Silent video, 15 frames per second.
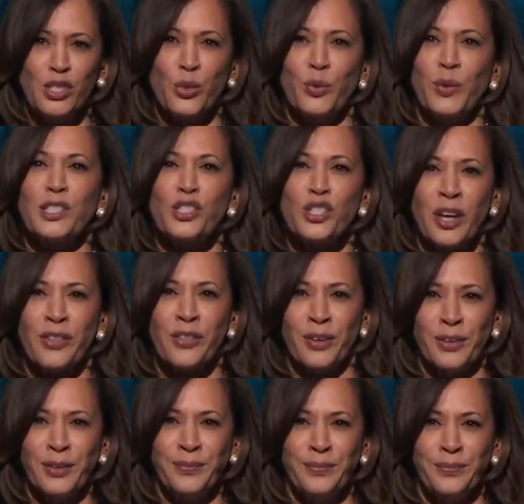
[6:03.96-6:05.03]
to each
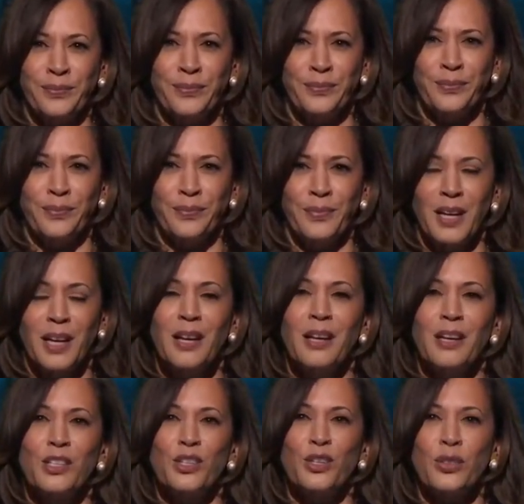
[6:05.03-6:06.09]
other,
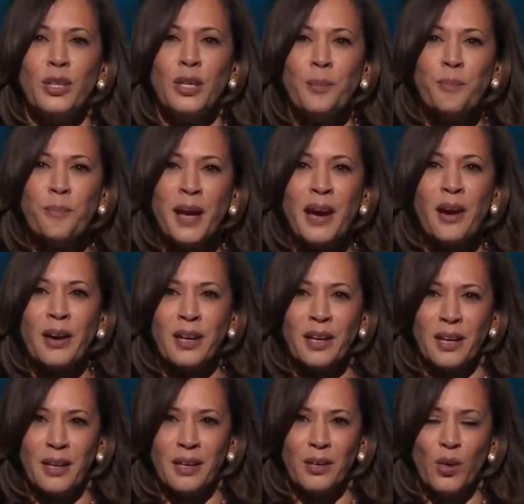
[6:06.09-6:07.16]
to the
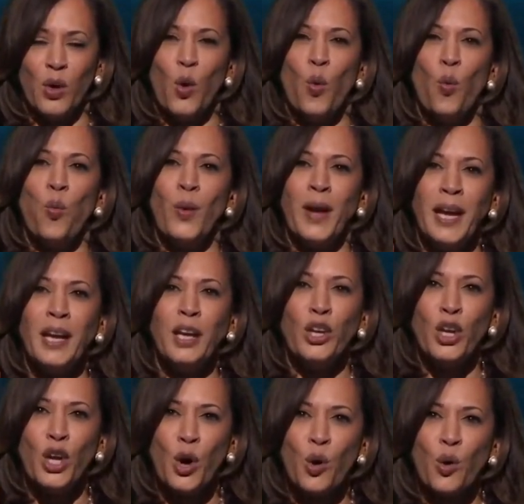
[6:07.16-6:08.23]
America we
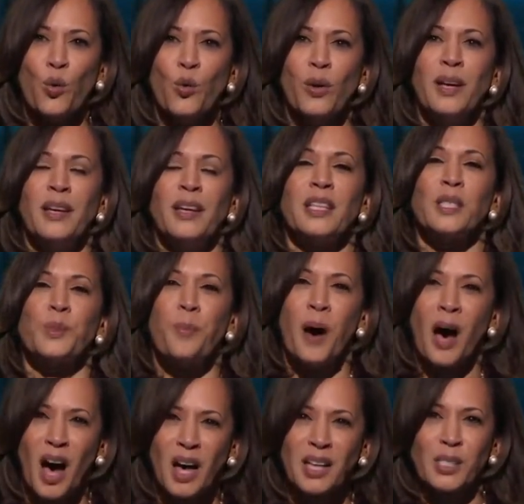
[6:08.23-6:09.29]
know is
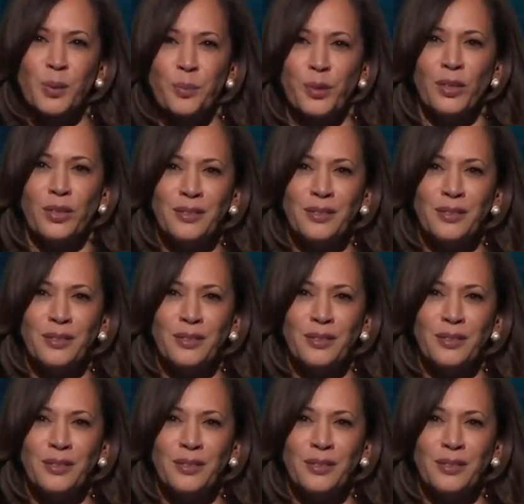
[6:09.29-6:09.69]
possible.